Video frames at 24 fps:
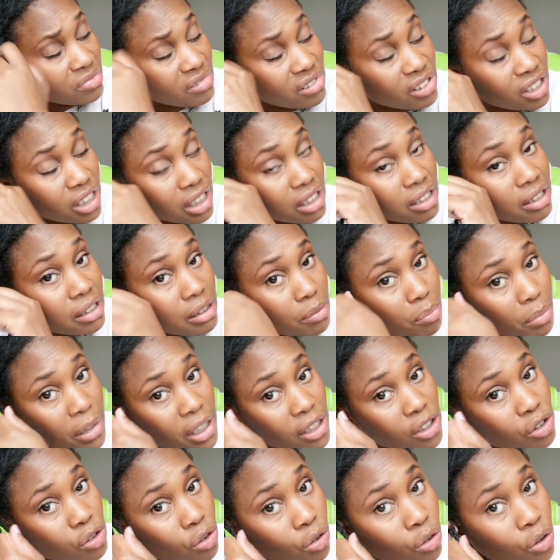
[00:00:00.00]
Just make
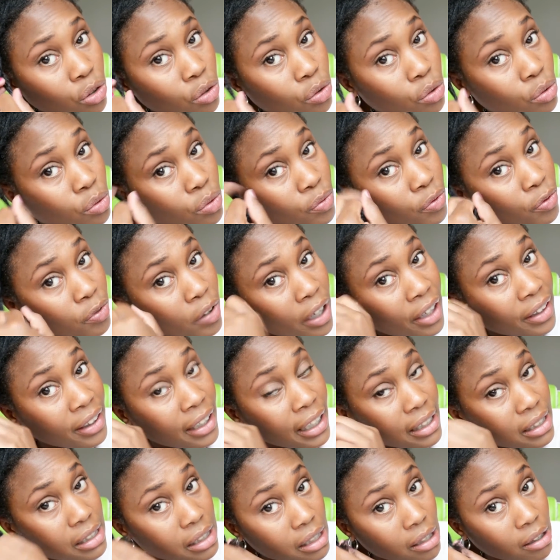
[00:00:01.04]
sure you find
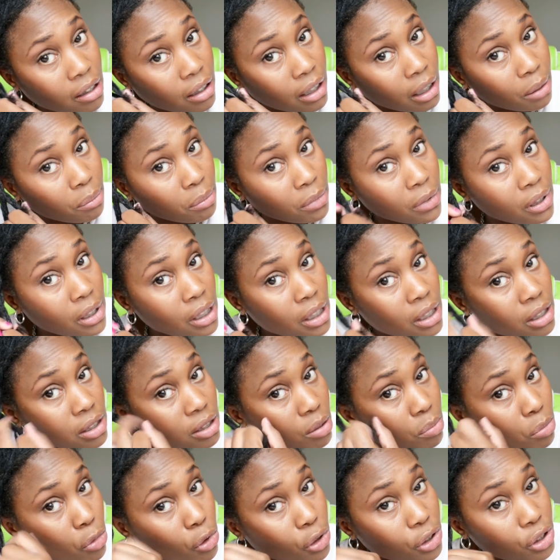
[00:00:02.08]
that time to
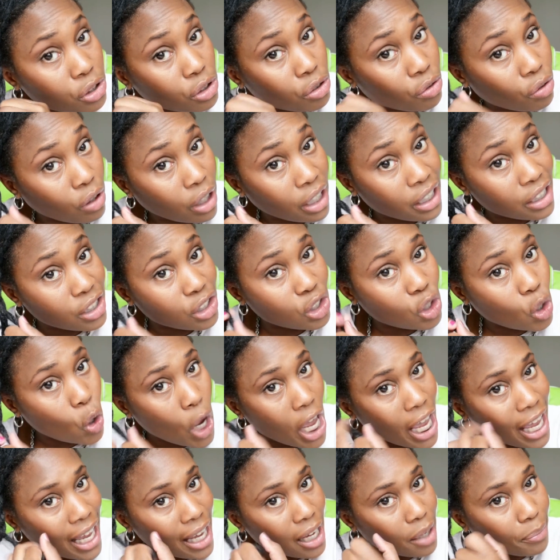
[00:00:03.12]
moisturize your
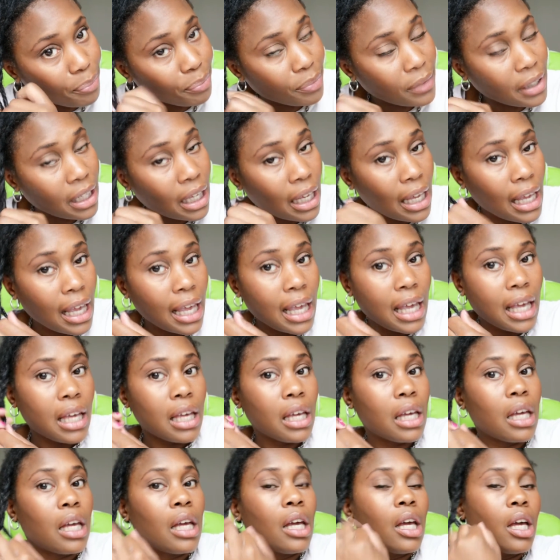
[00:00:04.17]
hair.
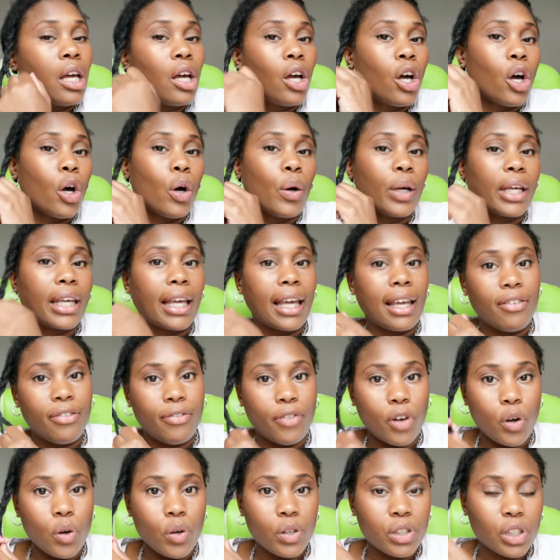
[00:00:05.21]
Okay
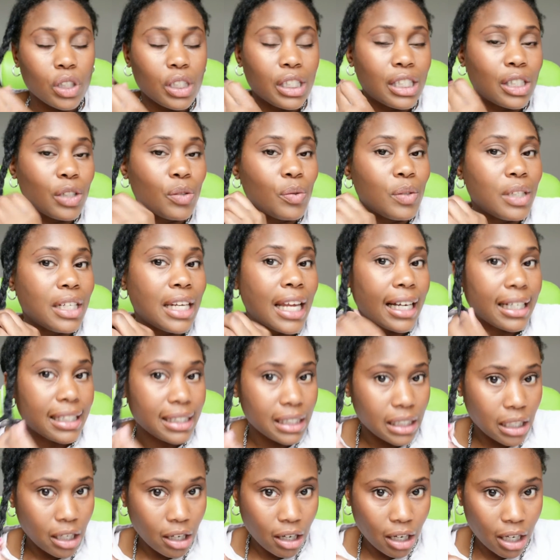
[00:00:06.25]
folks, until next
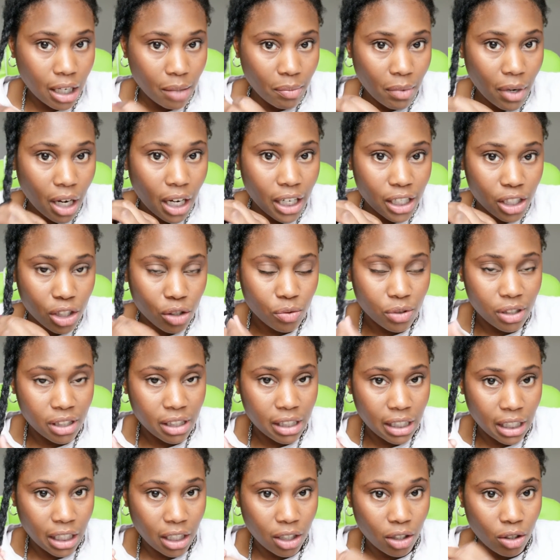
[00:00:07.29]
time, I shall
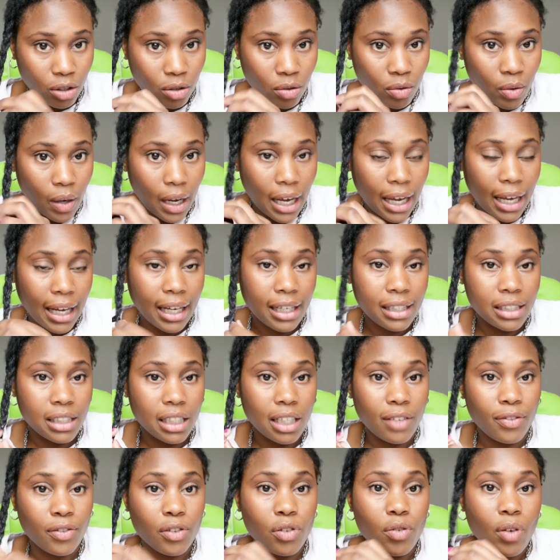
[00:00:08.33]
see you. And
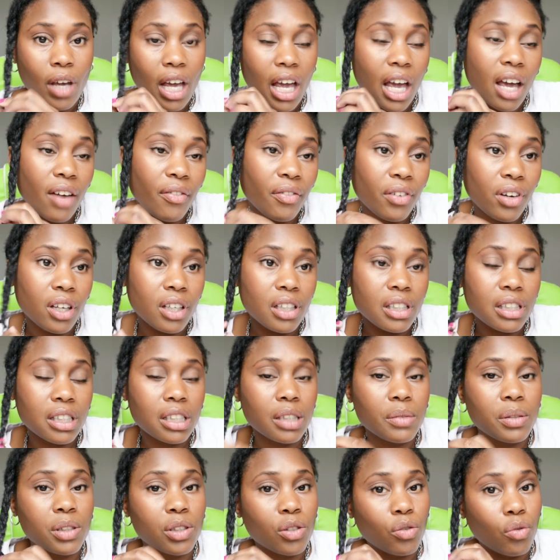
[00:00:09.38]
if you haven't
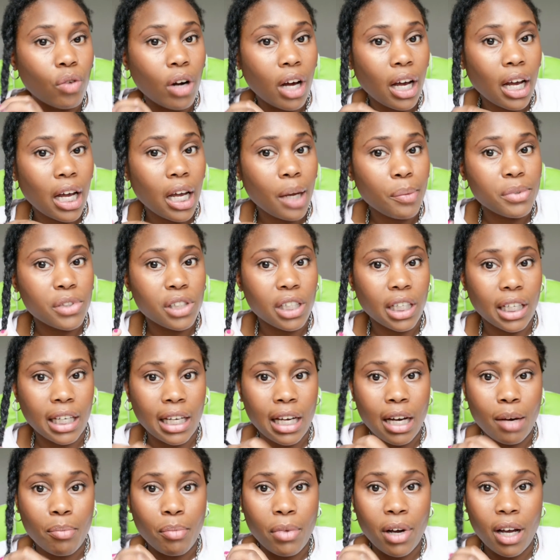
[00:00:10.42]
subscribed, check
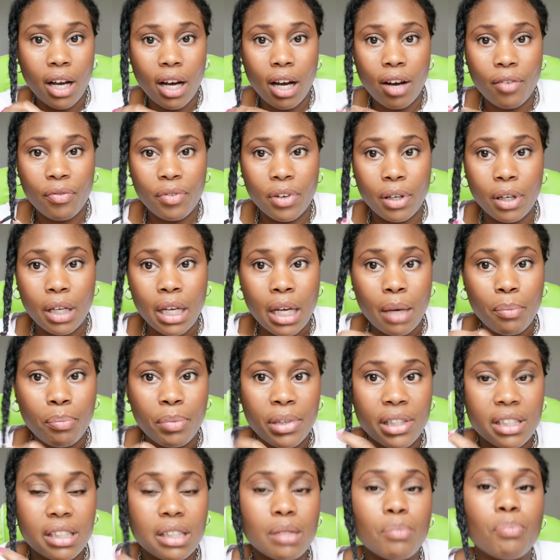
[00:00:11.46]
out my other
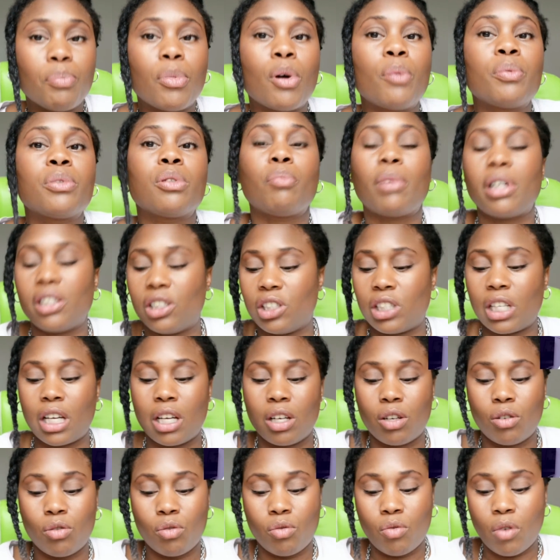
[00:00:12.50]
bits and bobs on my
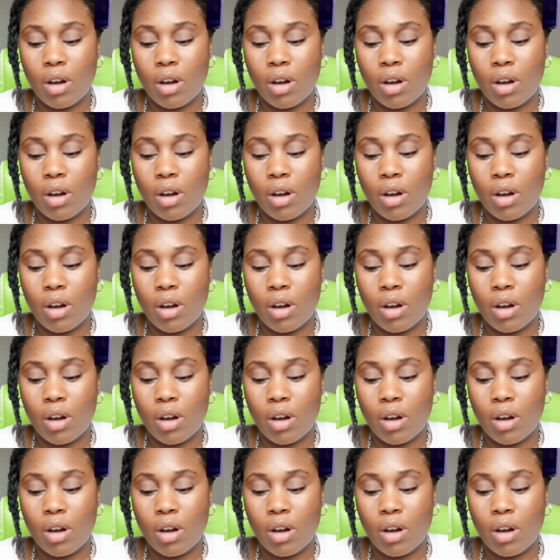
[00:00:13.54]
channel.